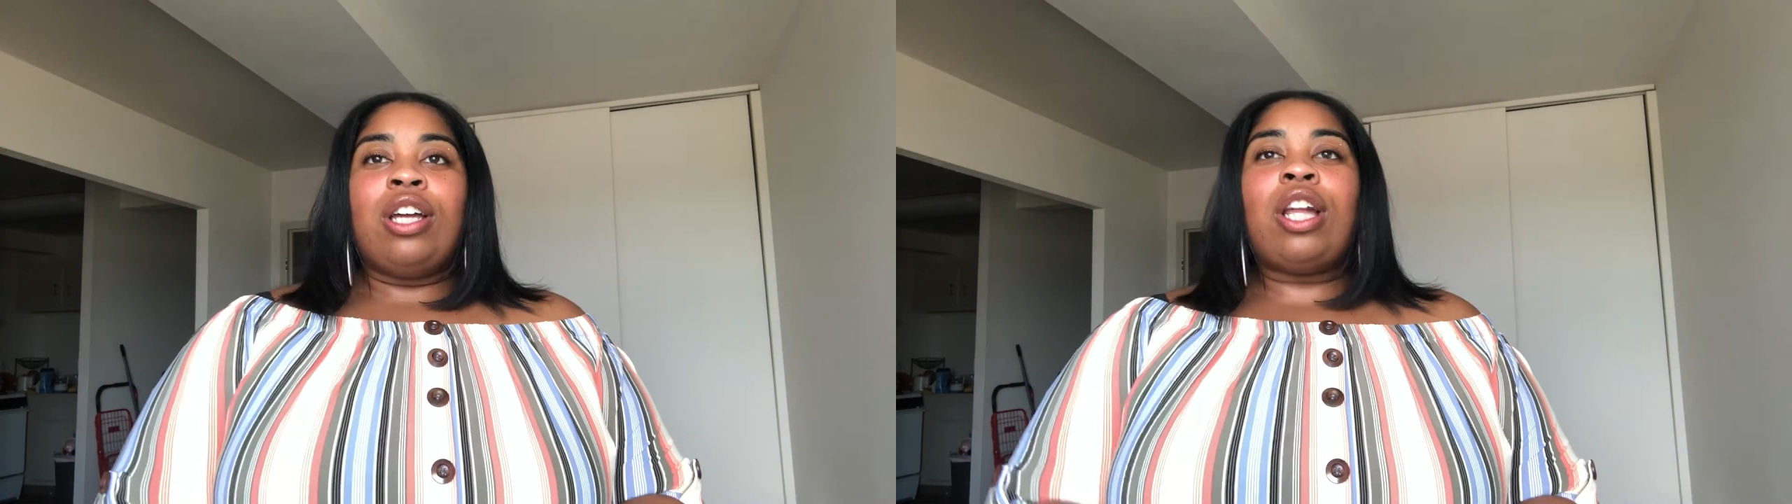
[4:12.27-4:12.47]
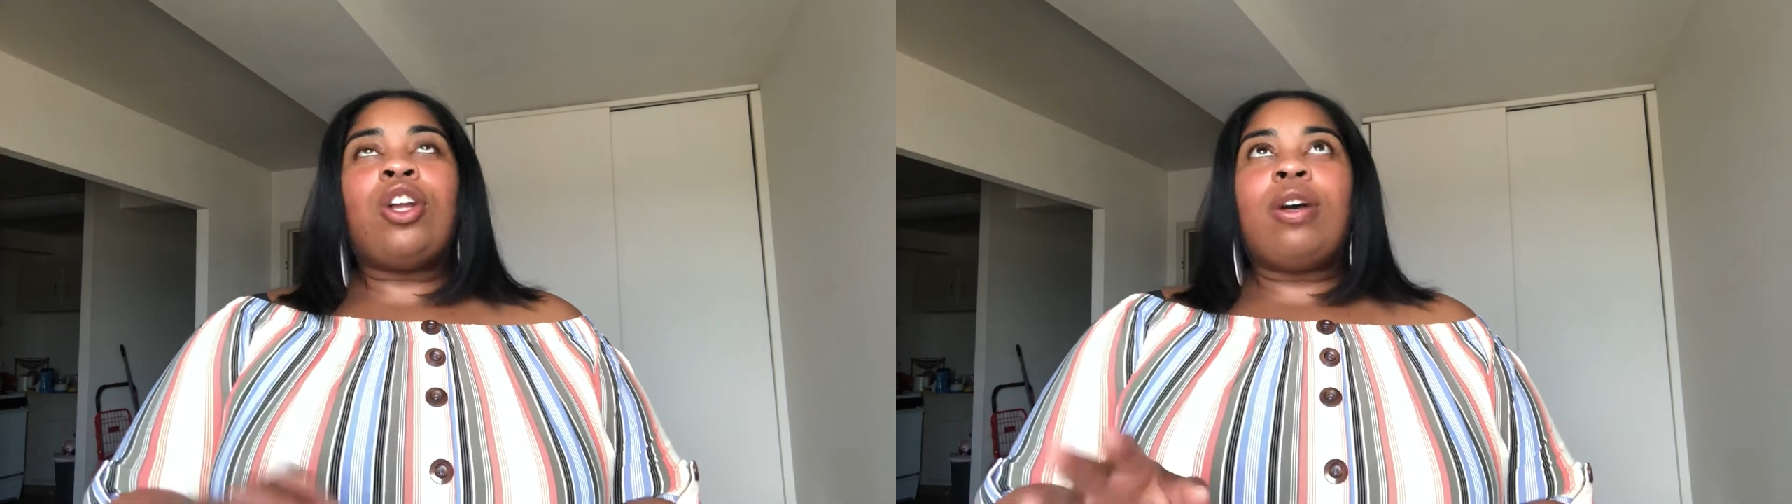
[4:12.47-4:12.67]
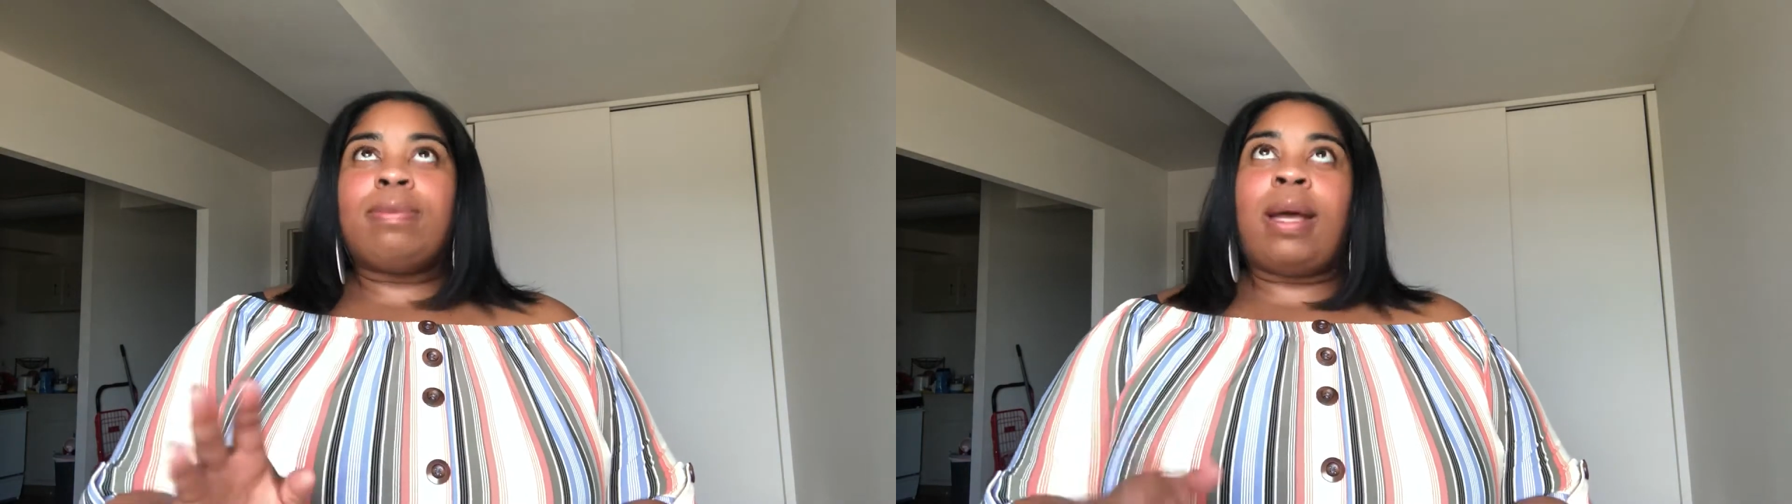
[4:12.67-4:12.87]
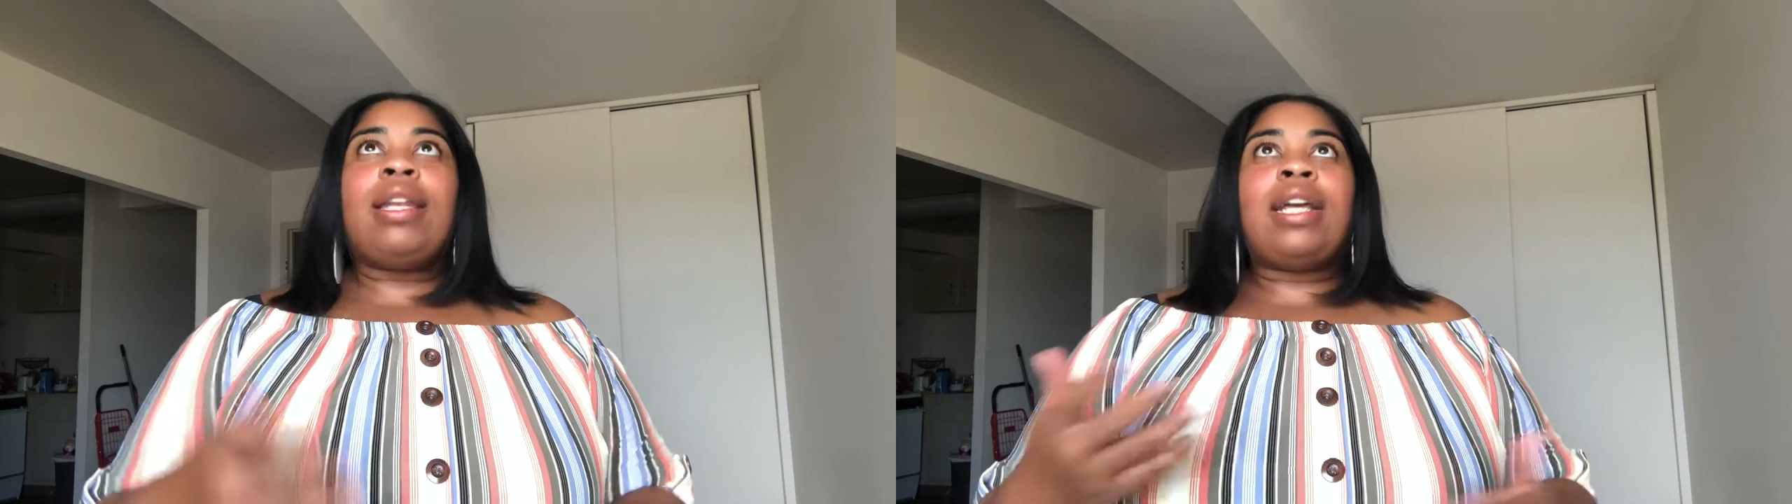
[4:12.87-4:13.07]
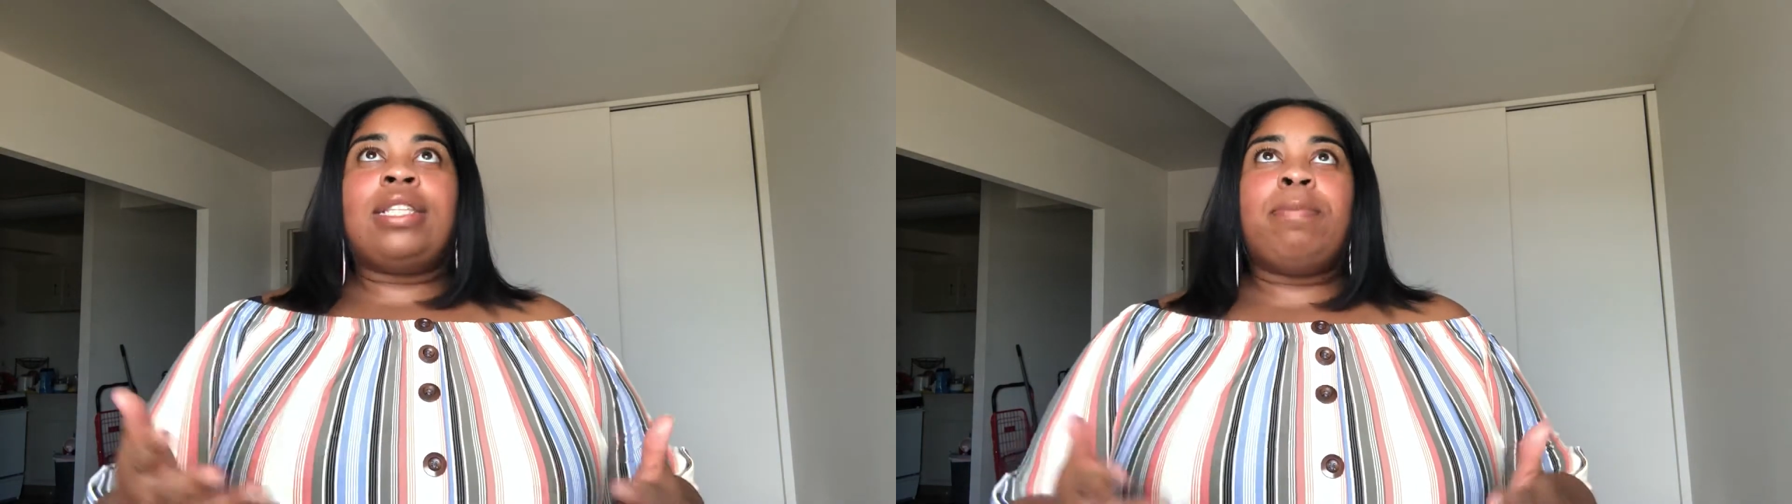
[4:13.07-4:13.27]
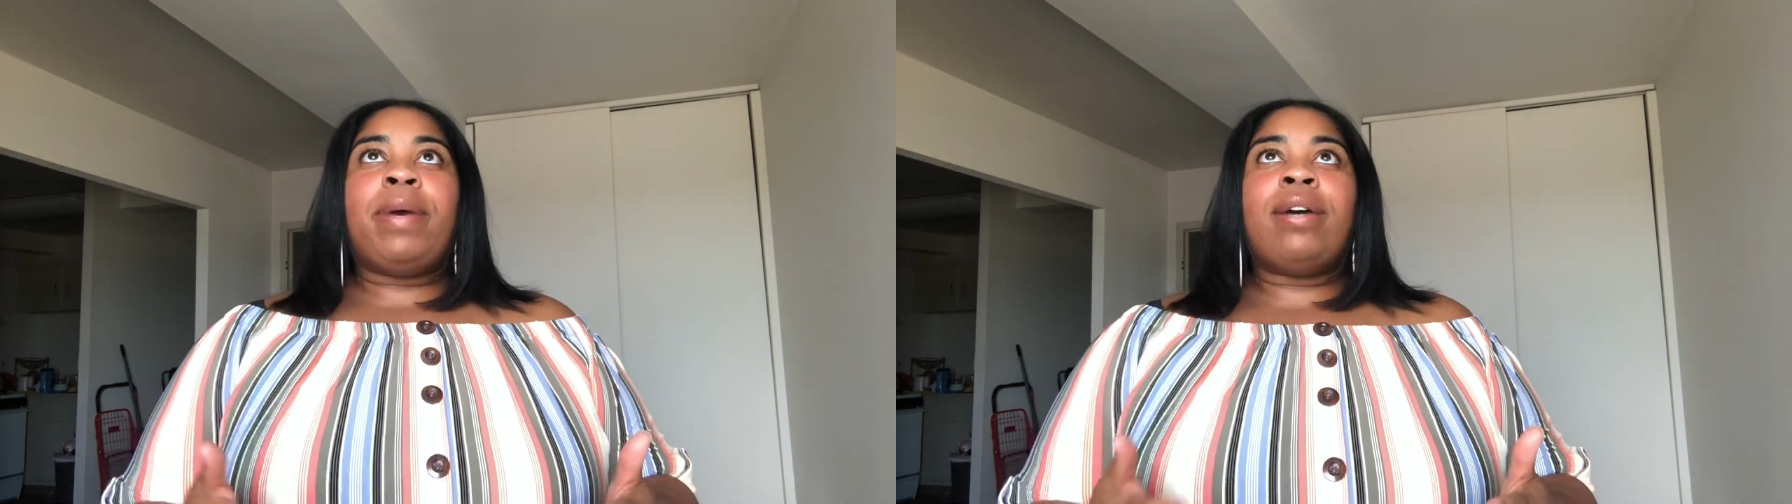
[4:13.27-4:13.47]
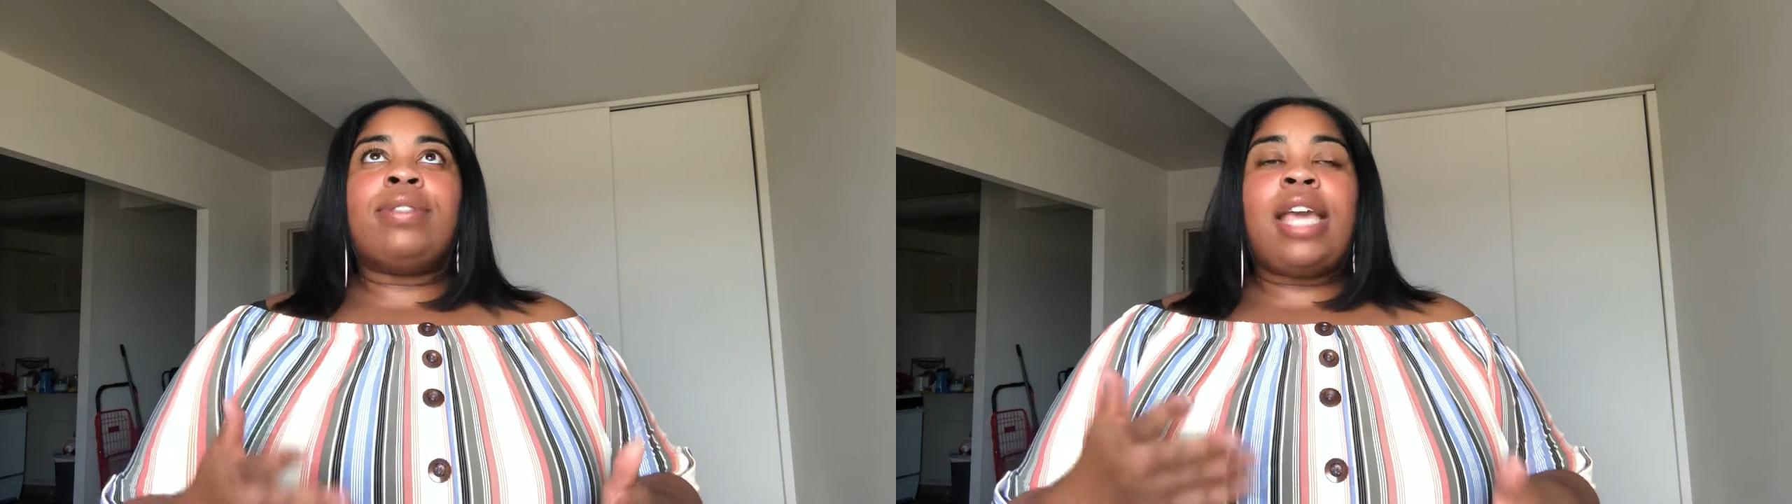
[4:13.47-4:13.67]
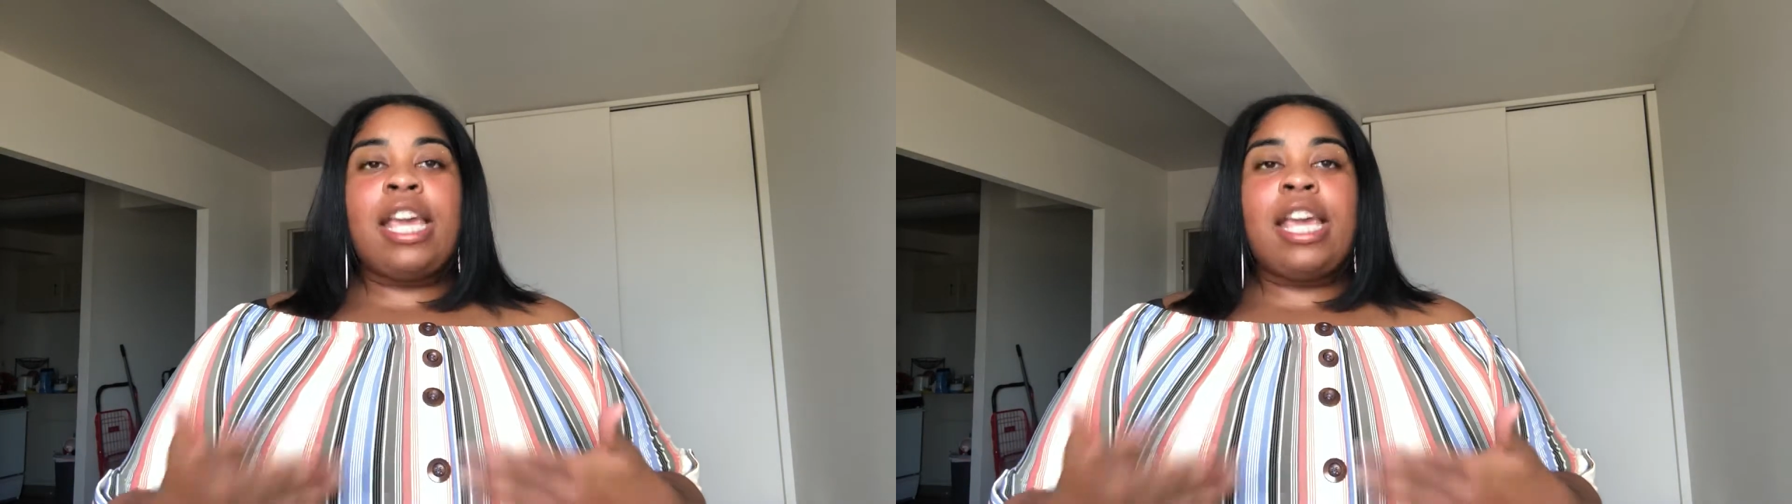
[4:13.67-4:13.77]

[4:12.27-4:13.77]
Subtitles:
not 10 pounds,